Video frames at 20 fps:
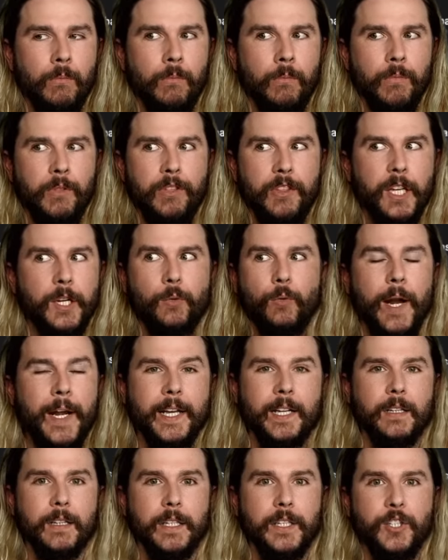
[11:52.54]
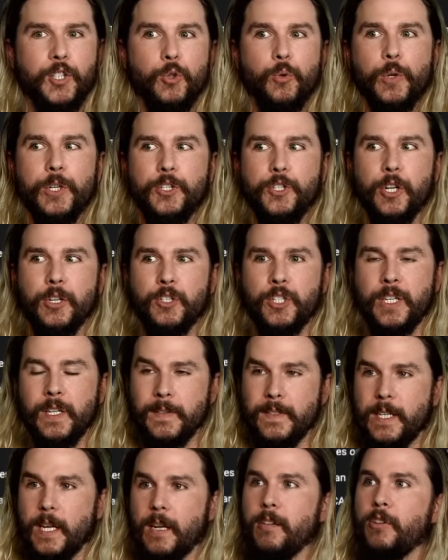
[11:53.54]
theoretically, you would just
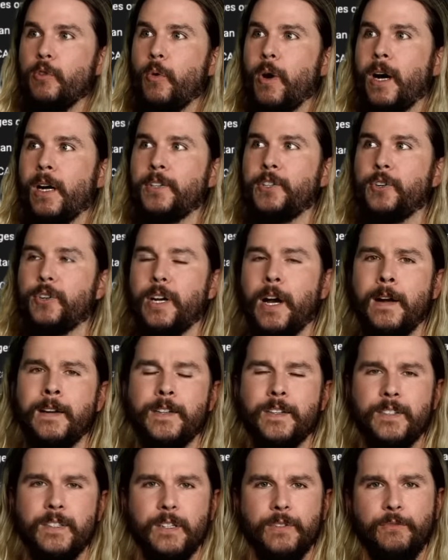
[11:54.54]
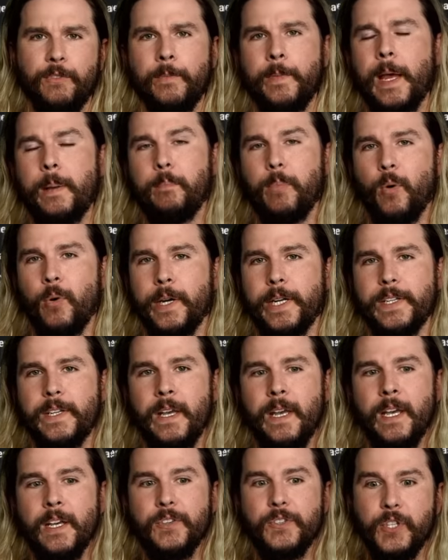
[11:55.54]
continue on your consciousness from that point.
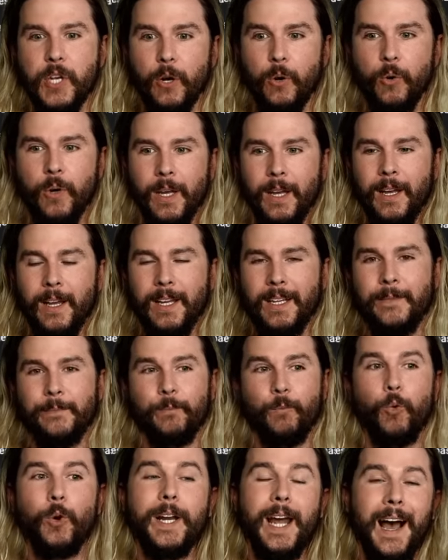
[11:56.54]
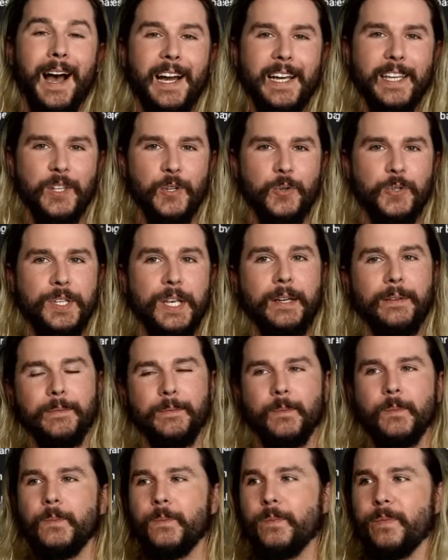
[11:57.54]
So, would I use it?
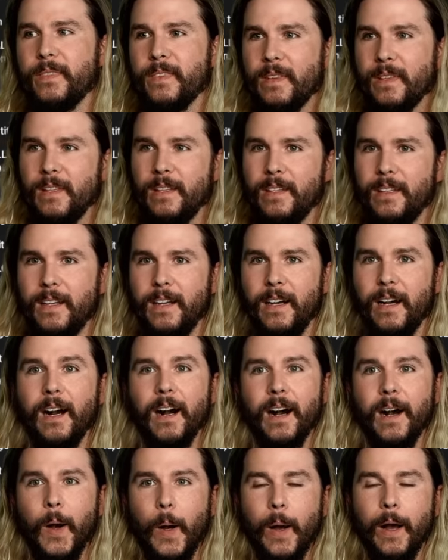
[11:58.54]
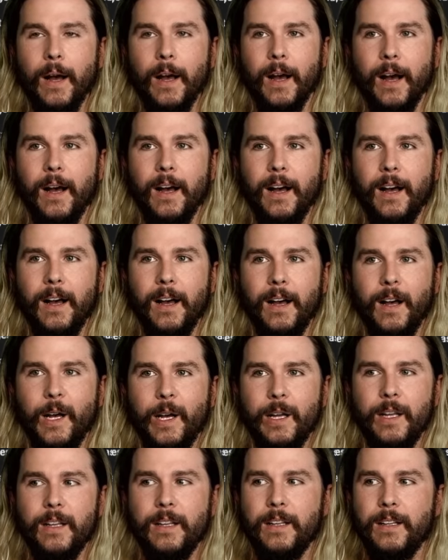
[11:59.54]
Uh...
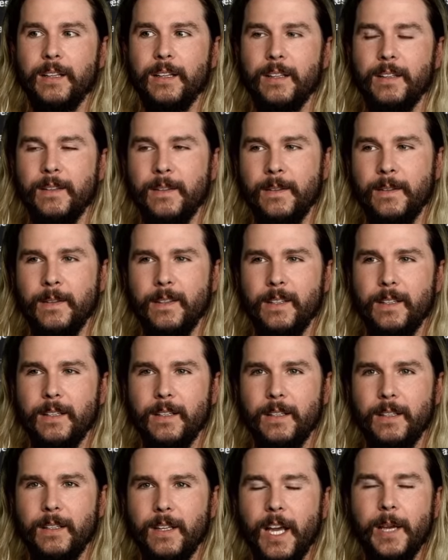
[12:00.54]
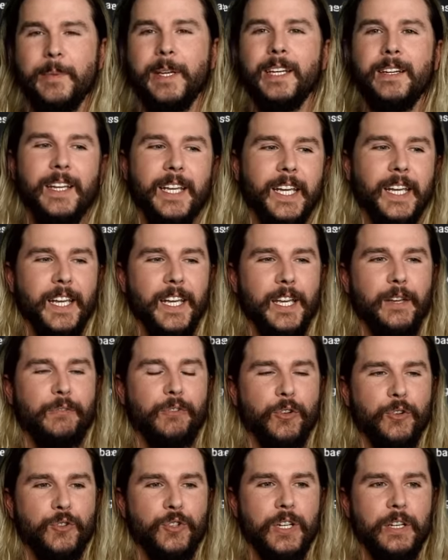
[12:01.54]
I mean, if
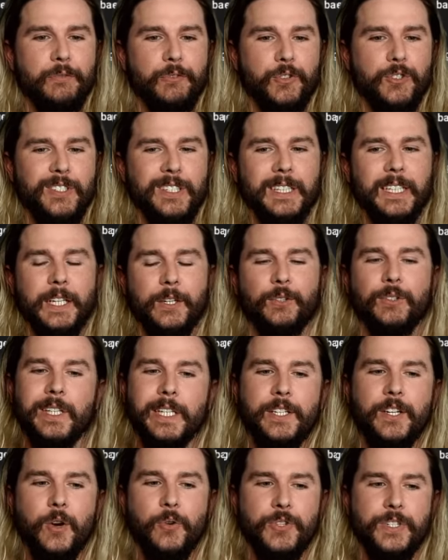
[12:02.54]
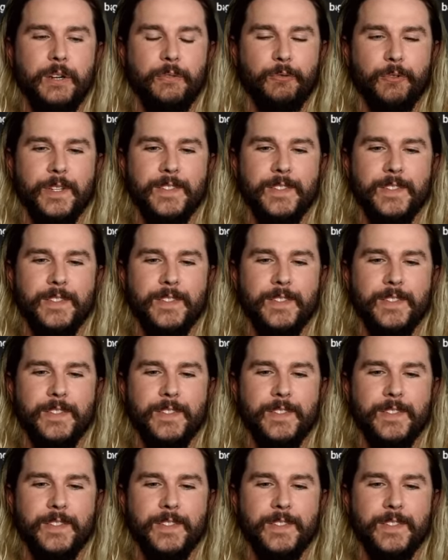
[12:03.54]
there's if there's literally no difference